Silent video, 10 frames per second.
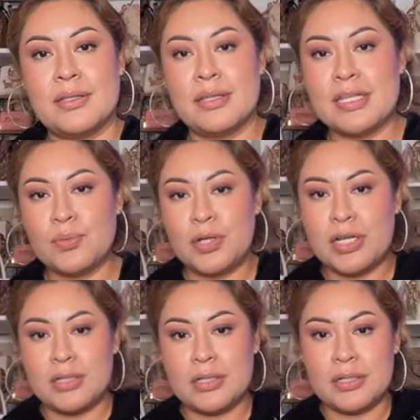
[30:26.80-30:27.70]
This
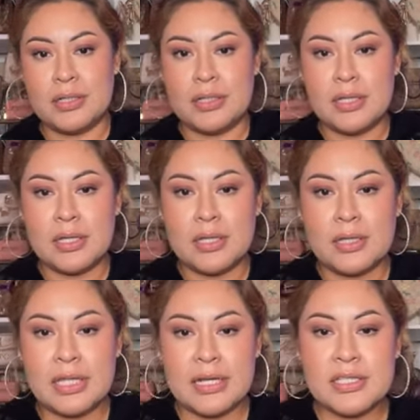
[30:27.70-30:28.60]
one?
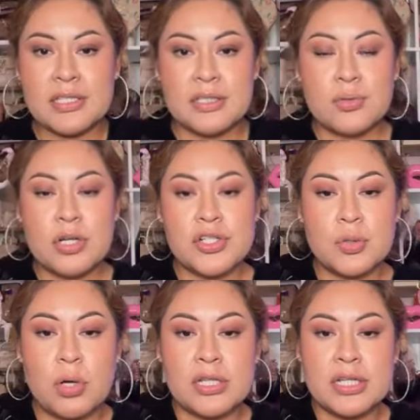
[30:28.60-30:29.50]
That is
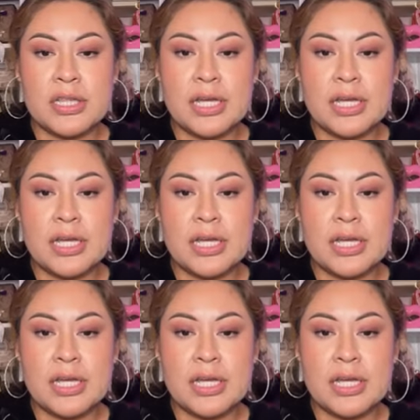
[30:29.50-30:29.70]
200 quality.